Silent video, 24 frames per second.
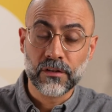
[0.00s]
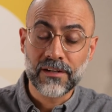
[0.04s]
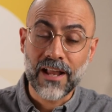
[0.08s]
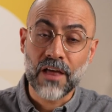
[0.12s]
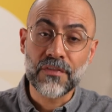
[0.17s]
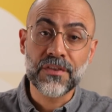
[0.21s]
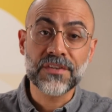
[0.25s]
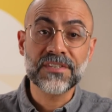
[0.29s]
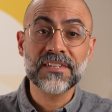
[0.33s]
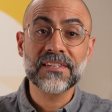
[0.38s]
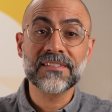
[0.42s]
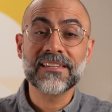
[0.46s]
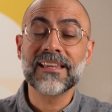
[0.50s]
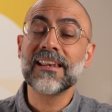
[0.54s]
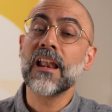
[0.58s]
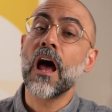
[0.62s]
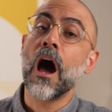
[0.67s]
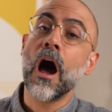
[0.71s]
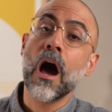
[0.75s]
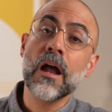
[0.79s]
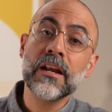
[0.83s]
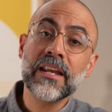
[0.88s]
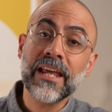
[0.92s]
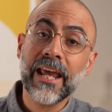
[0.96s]
Now this is an
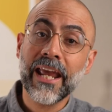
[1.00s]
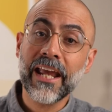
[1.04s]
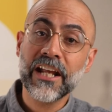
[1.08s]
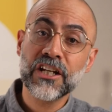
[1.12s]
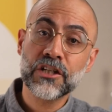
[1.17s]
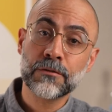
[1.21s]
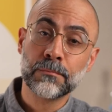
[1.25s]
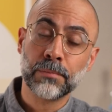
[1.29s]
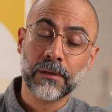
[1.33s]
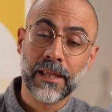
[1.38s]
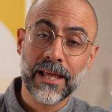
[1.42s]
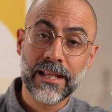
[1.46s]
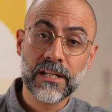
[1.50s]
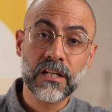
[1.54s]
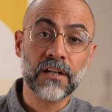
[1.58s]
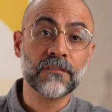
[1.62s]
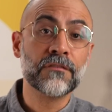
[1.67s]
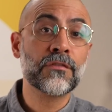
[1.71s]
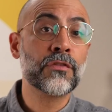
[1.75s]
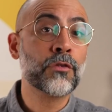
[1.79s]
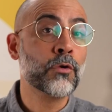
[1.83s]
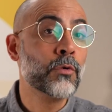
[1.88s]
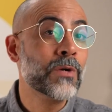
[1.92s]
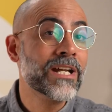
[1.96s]
unaged blend of
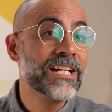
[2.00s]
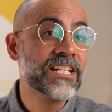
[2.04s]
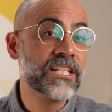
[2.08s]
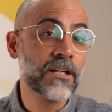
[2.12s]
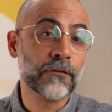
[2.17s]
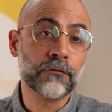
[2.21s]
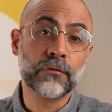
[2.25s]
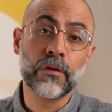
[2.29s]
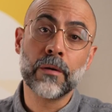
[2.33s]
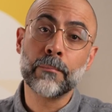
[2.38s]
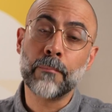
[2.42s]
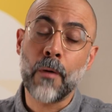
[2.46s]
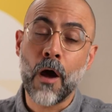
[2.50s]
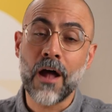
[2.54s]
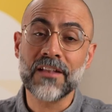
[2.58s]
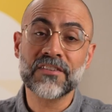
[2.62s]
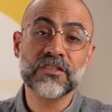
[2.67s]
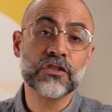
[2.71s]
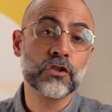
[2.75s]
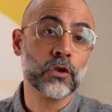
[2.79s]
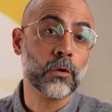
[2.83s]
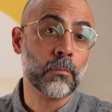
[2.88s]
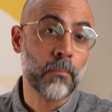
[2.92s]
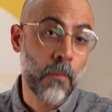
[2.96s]
three different pot
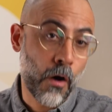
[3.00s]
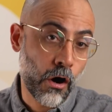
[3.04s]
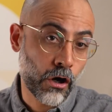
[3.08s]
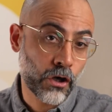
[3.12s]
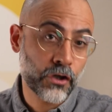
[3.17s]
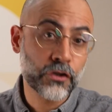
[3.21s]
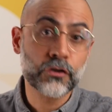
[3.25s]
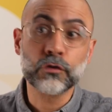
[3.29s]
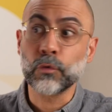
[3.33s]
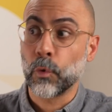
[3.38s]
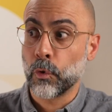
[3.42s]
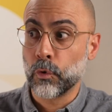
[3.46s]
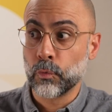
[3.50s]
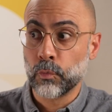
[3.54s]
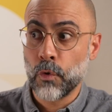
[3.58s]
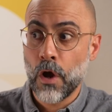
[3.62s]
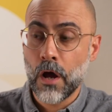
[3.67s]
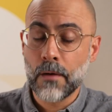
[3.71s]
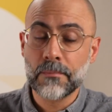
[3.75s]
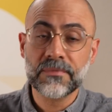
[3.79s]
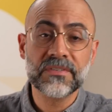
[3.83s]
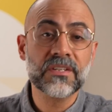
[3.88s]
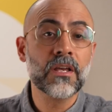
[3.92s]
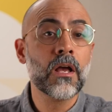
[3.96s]
still marks or
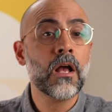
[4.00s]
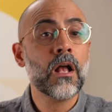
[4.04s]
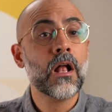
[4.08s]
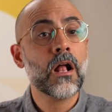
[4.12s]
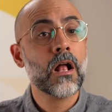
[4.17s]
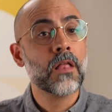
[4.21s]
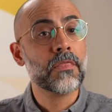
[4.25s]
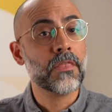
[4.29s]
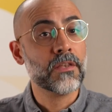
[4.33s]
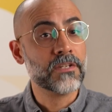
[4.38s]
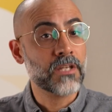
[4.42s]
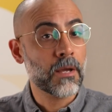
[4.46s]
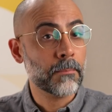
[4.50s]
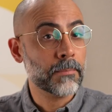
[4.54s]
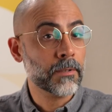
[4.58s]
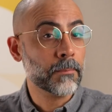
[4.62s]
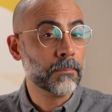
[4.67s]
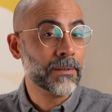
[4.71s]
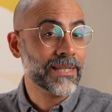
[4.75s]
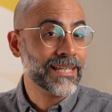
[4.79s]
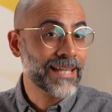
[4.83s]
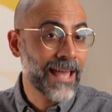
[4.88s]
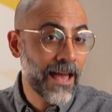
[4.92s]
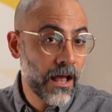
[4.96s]
rums, the
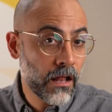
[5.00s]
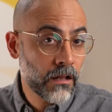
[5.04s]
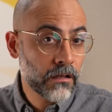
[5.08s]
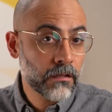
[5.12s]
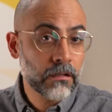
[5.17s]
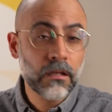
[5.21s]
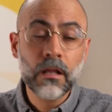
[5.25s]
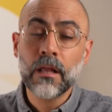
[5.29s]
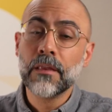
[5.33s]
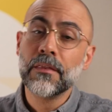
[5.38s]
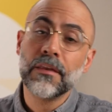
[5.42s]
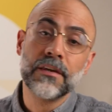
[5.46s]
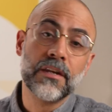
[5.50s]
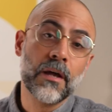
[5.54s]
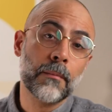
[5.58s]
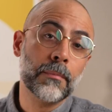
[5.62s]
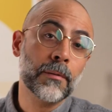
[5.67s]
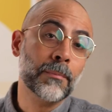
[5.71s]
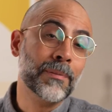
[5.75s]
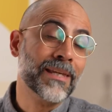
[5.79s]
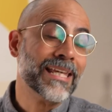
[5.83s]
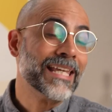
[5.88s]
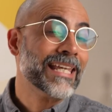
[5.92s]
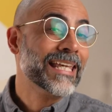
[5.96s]
WPL, the
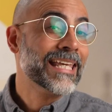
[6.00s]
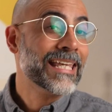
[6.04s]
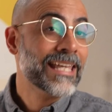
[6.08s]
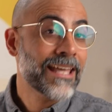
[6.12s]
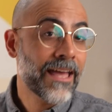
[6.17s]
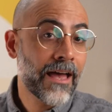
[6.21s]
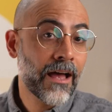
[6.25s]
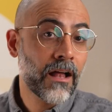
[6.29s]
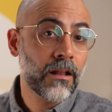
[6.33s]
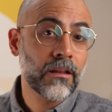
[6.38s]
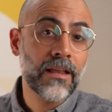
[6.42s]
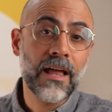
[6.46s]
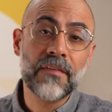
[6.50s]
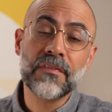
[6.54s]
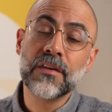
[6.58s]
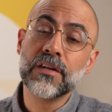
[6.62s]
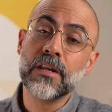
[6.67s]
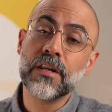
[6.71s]
WPEL, and the